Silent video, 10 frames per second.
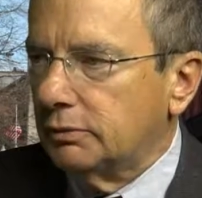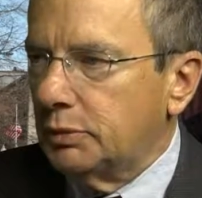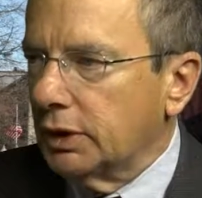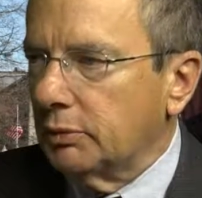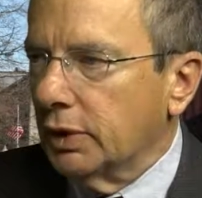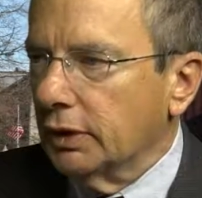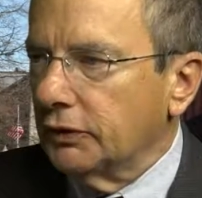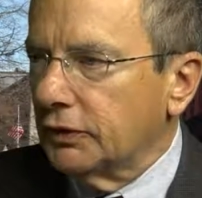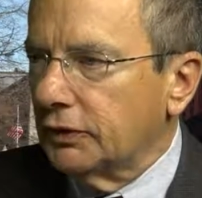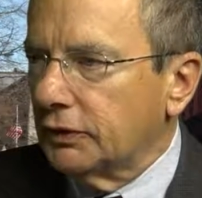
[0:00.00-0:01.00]
big buzz.
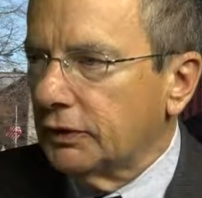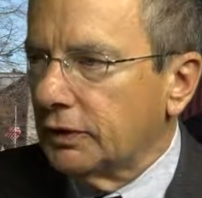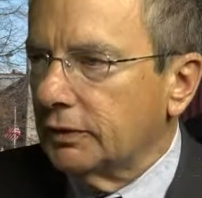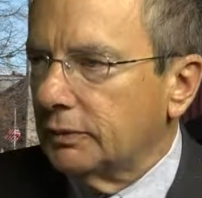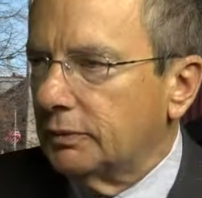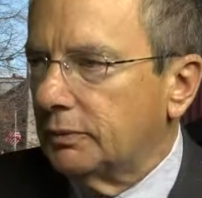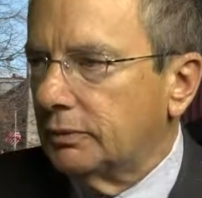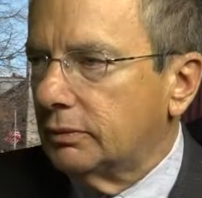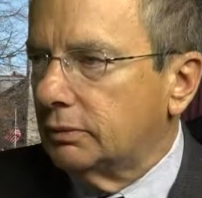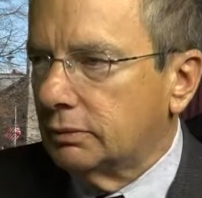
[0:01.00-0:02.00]
It's just a
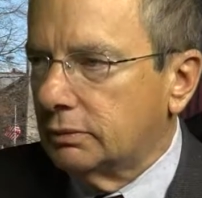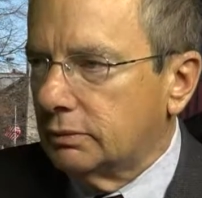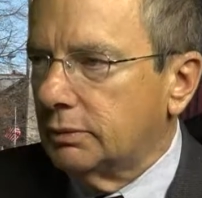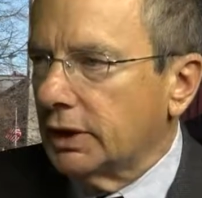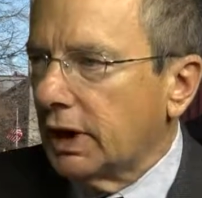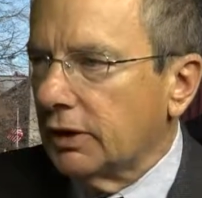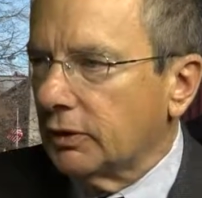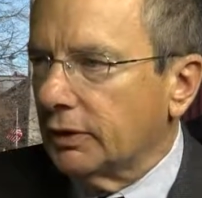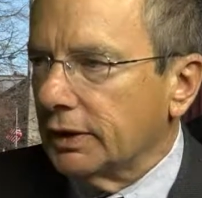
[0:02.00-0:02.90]
mechanical thing.